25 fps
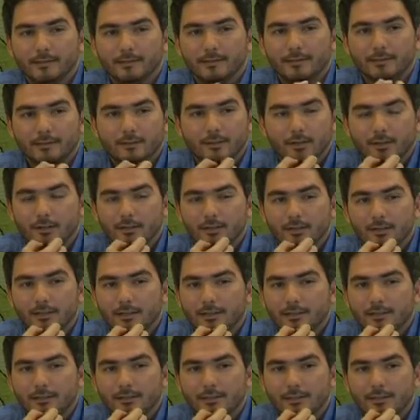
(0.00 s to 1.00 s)
The,
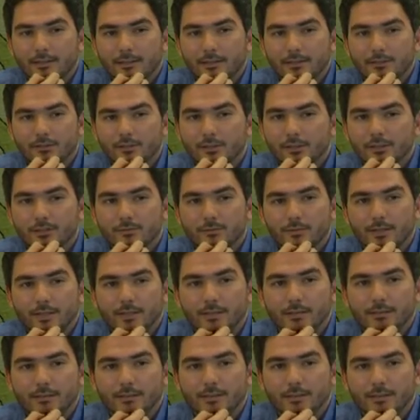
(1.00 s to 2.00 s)
currently, the interest
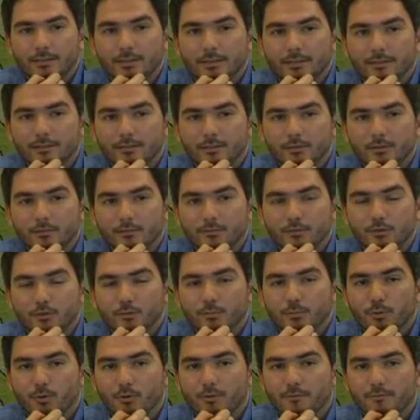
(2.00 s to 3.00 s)
rate is of
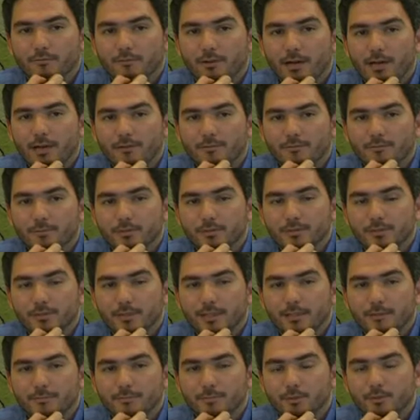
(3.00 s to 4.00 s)
2.5%
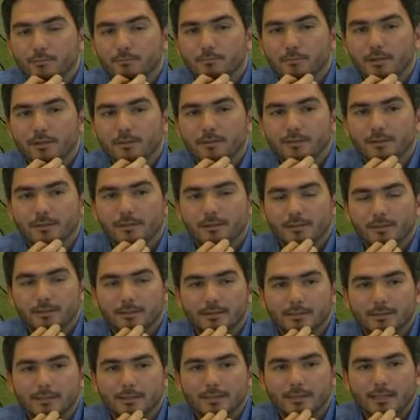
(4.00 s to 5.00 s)
per month.
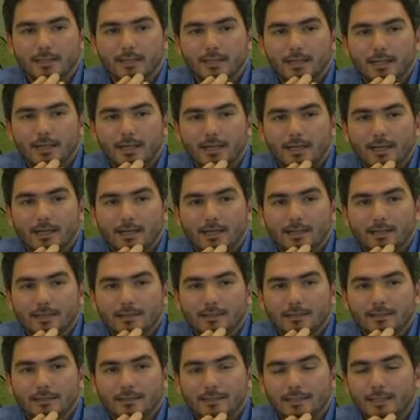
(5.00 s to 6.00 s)

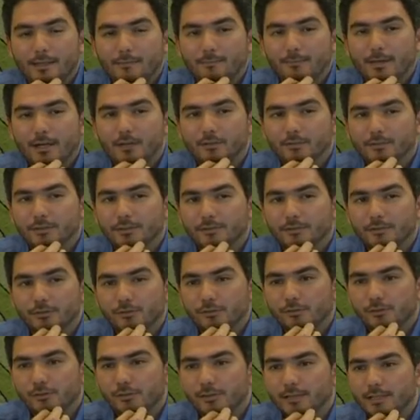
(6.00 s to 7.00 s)
Uh, the amount is
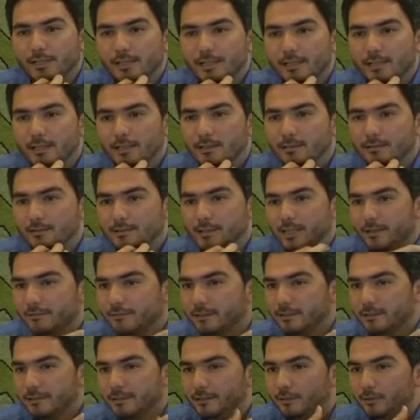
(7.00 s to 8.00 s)
usually
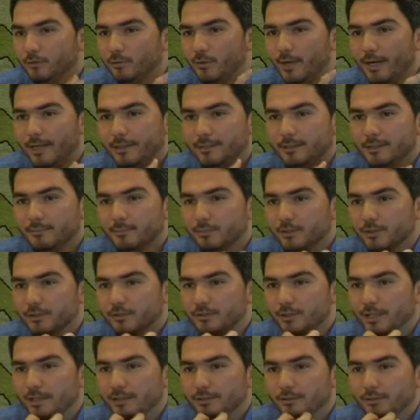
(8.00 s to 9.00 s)
70 to
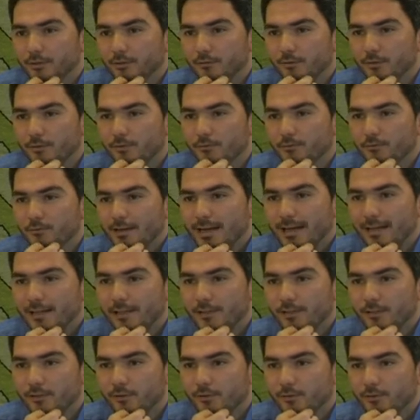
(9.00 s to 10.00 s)
80% of the
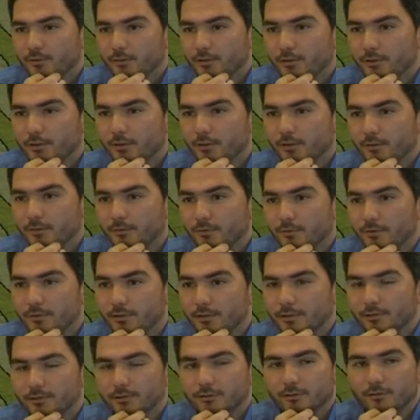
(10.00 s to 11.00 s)
value of
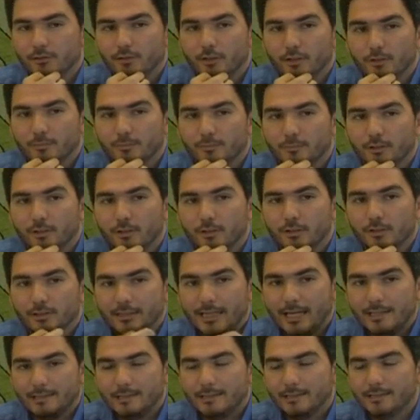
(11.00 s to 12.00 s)
the stock product
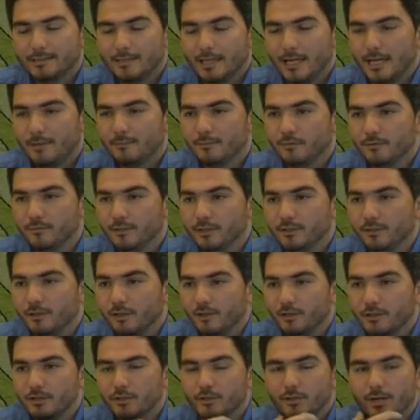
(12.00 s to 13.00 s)
at the time of the
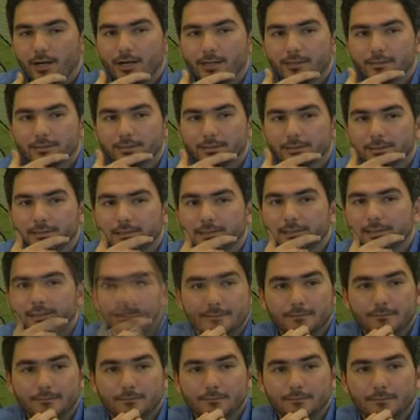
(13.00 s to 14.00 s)
contract.
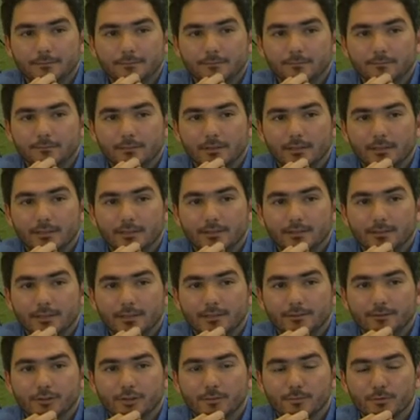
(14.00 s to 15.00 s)
Uh,
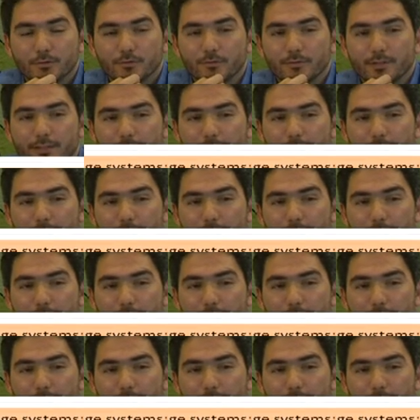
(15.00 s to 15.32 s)
in terms of